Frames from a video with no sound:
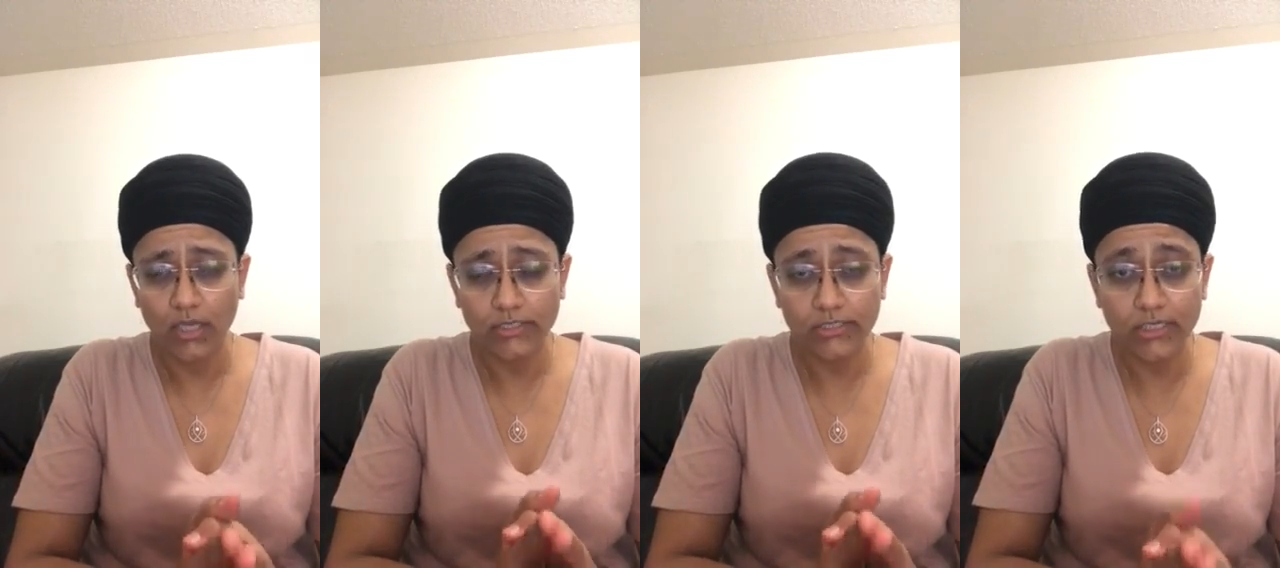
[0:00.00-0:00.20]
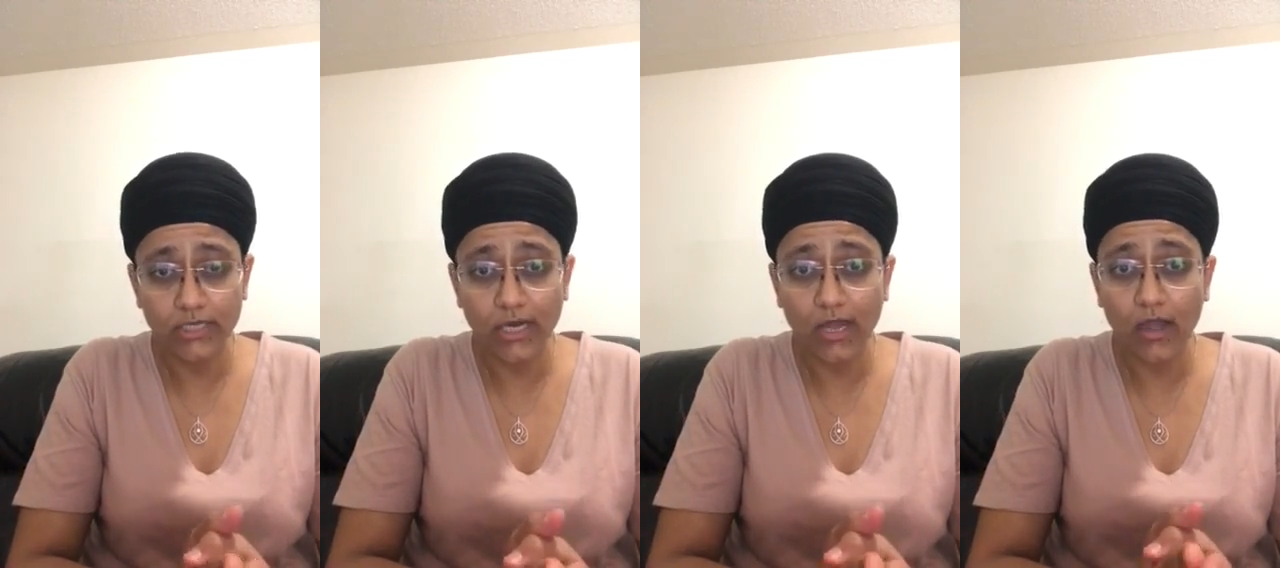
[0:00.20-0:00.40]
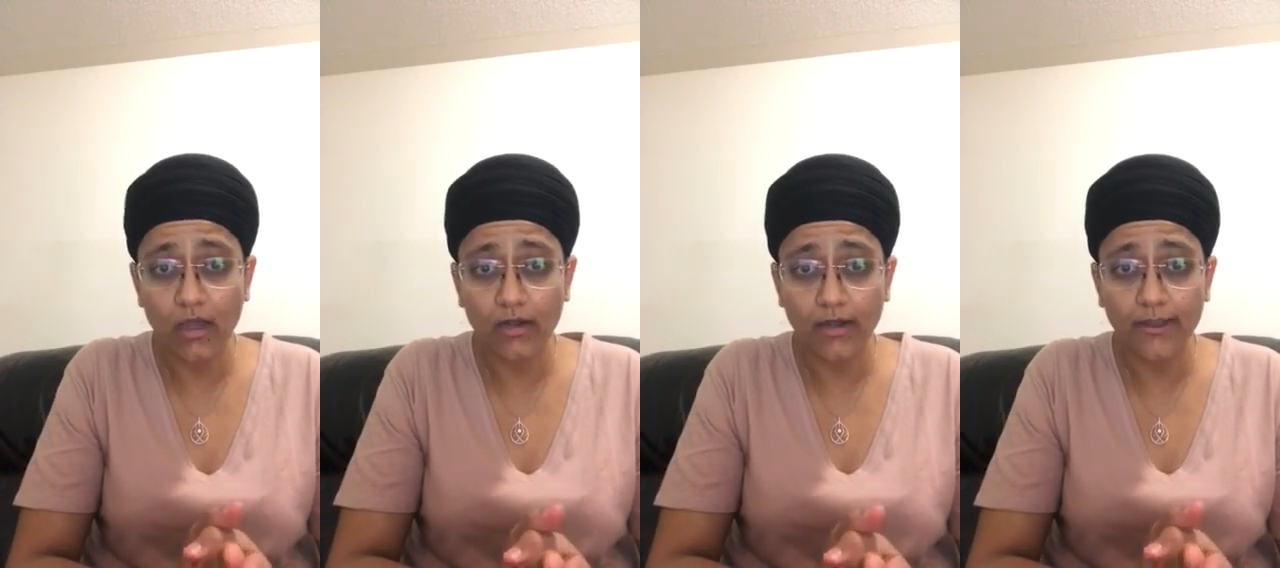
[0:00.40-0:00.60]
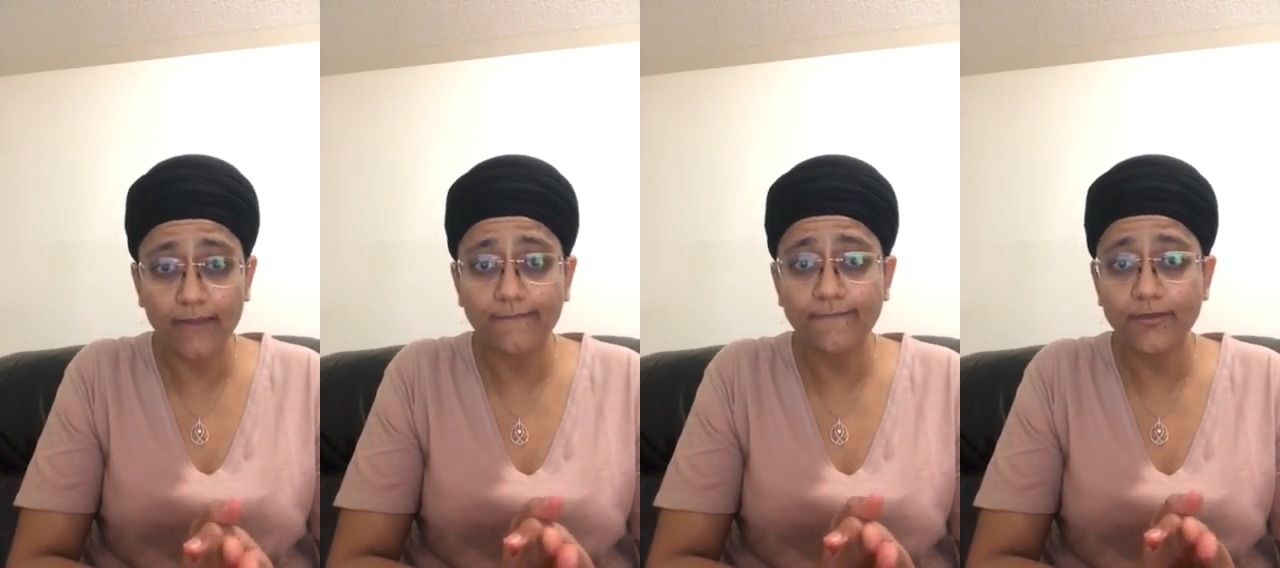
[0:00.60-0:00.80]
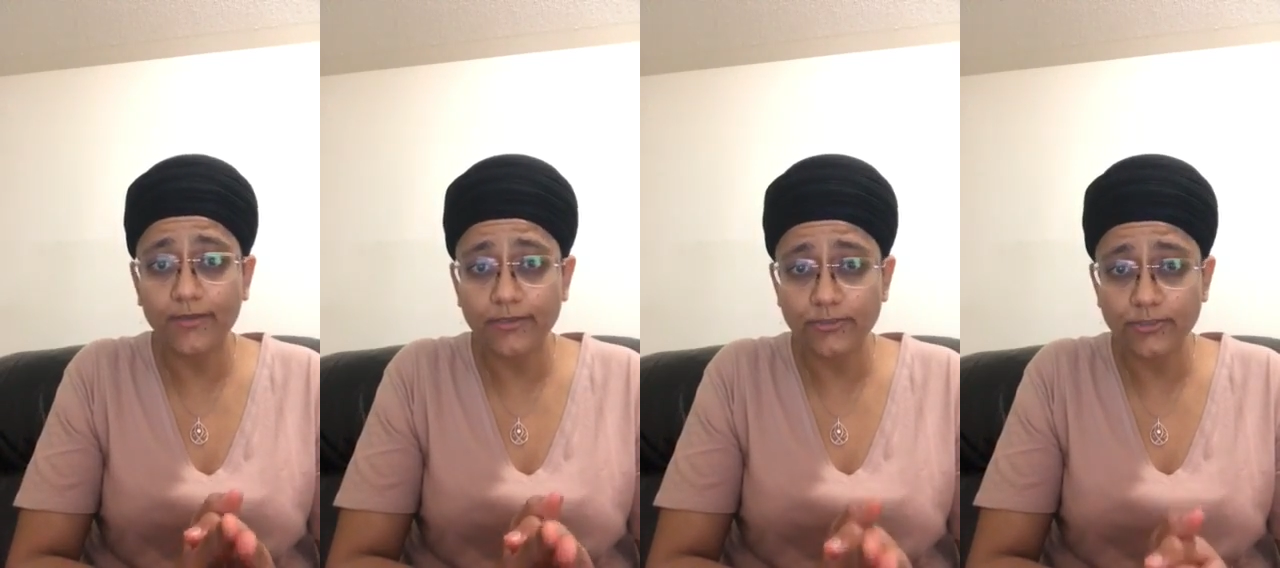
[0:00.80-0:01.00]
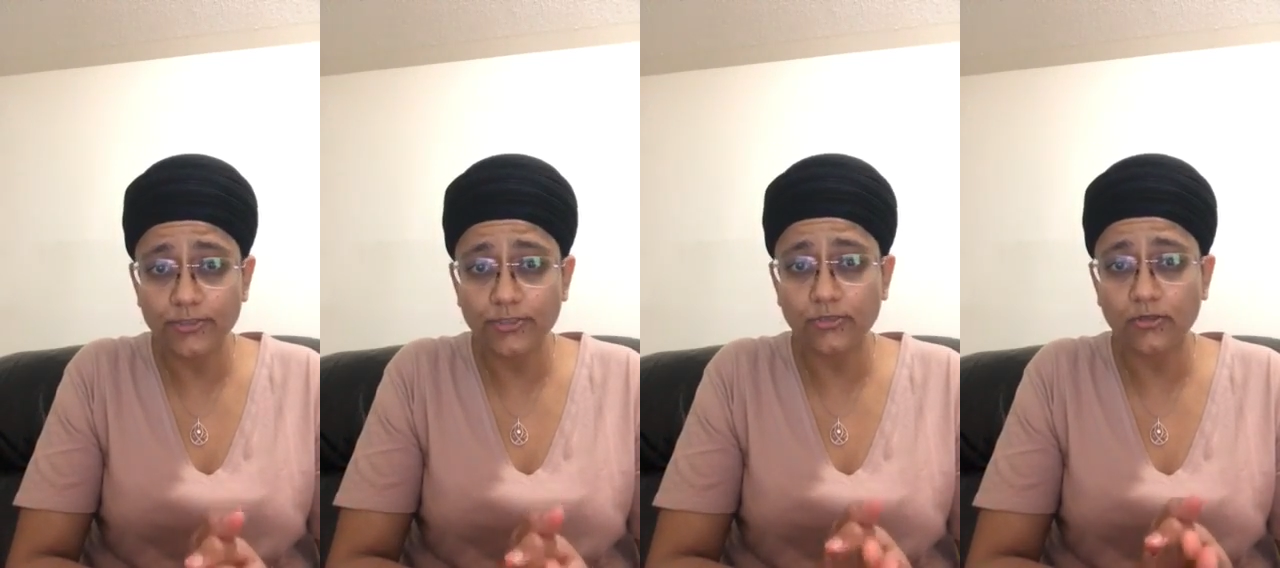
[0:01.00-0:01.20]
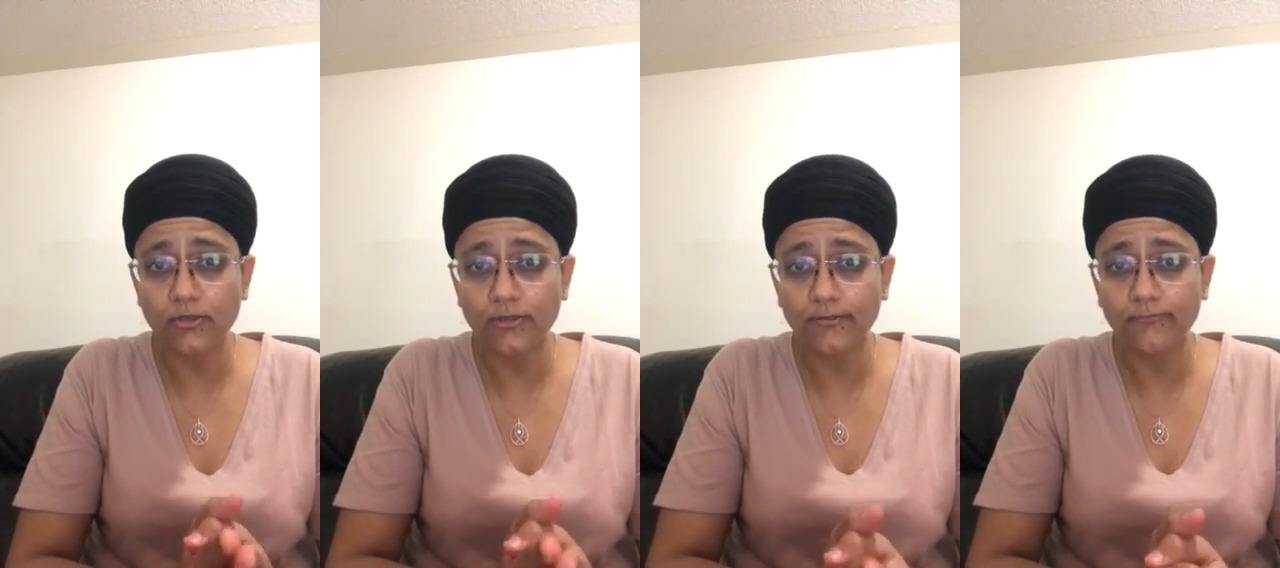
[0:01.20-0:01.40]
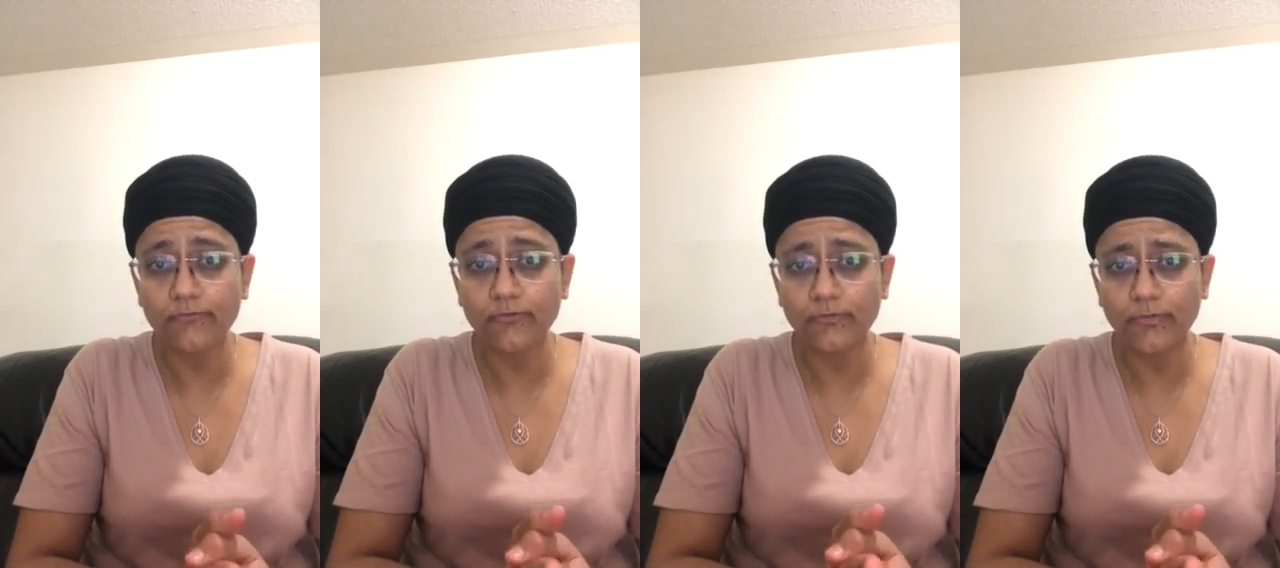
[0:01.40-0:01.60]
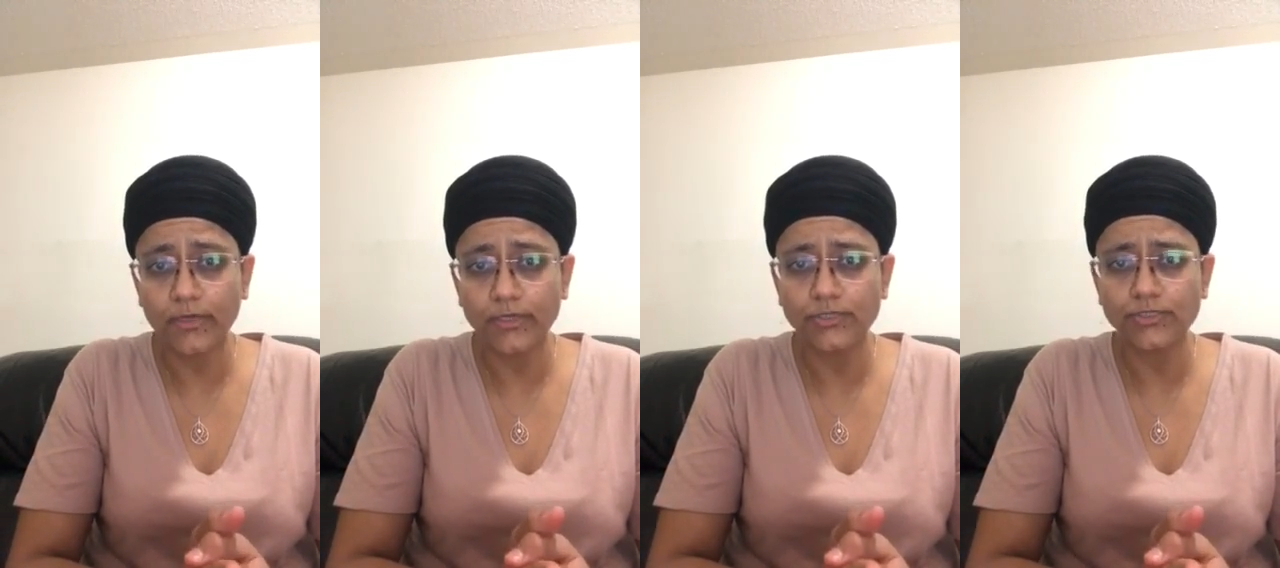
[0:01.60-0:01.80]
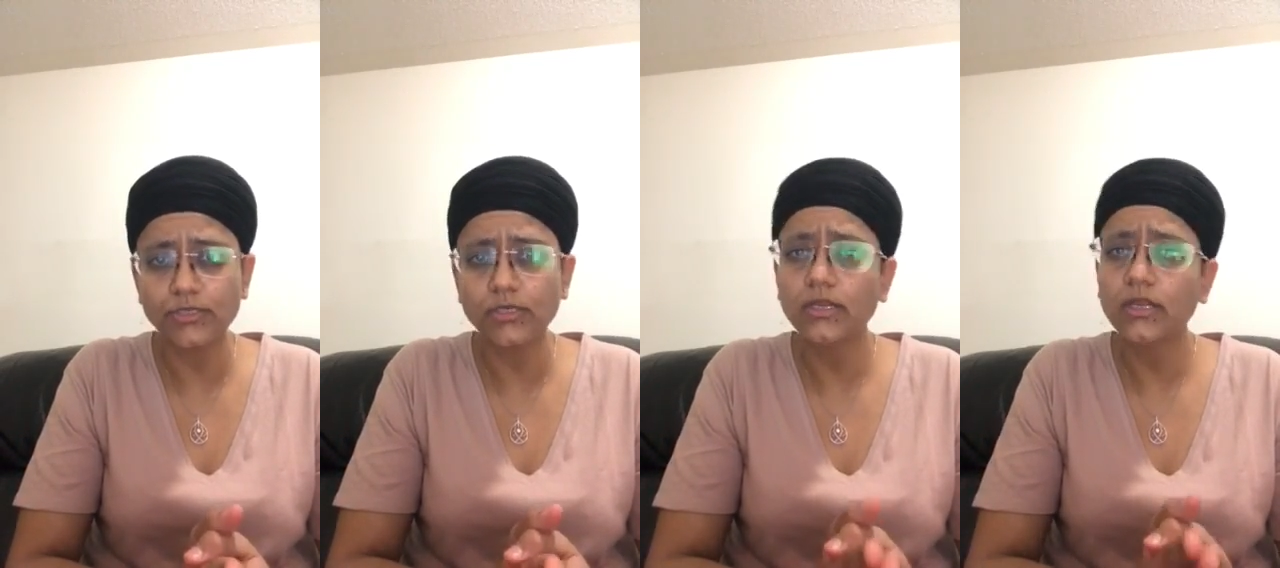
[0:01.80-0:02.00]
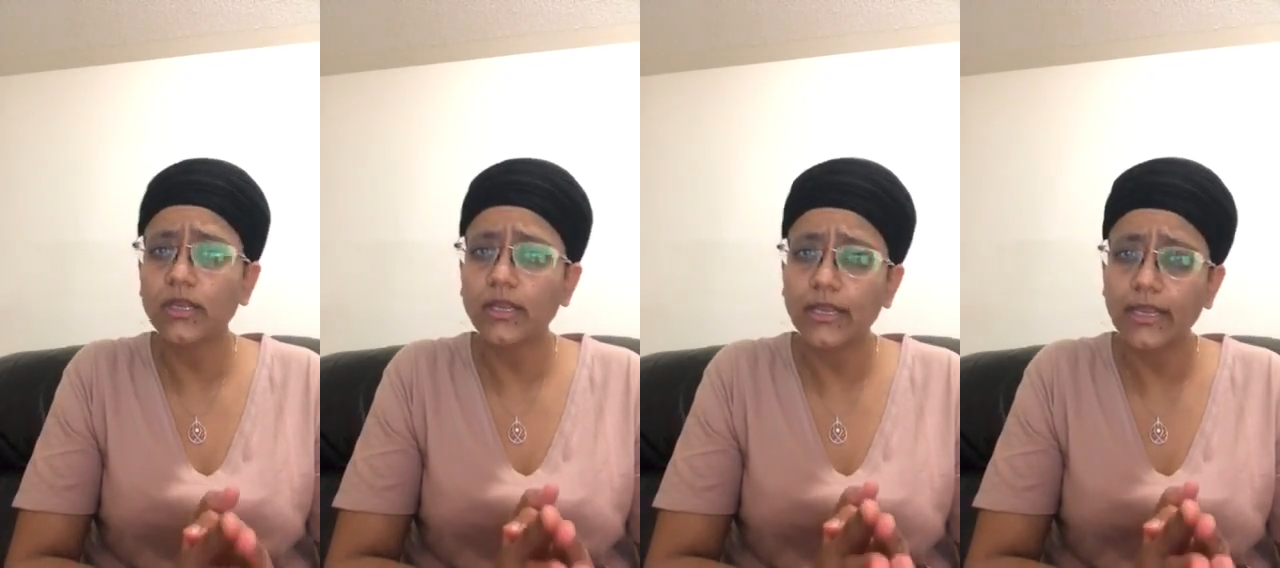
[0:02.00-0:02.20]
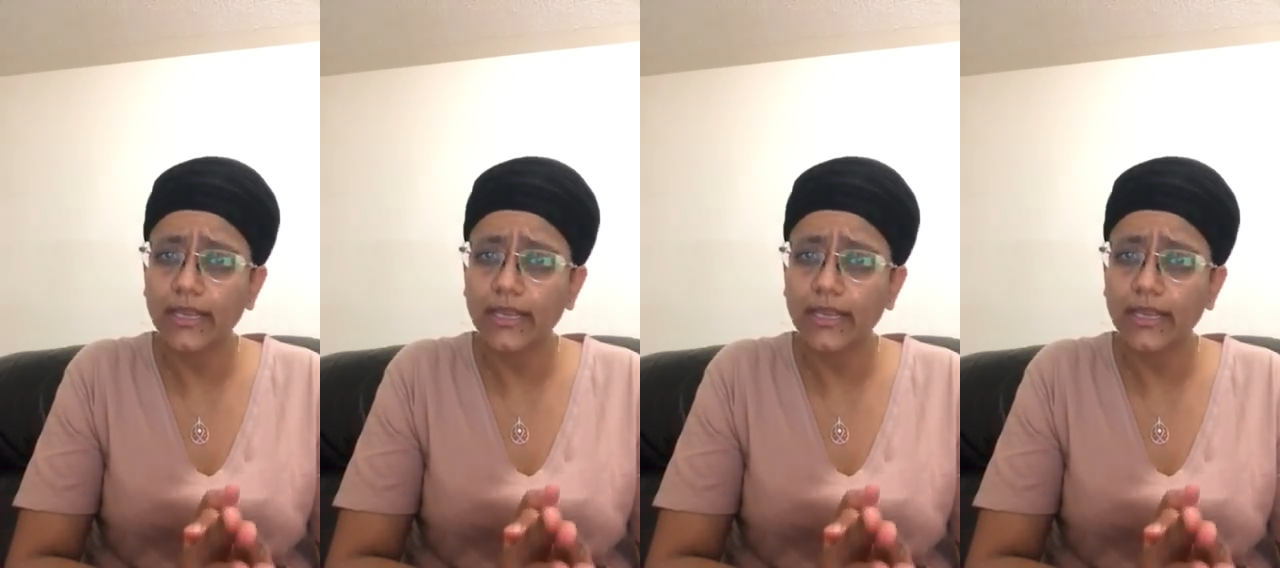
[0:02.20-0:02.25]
Do not give additional information.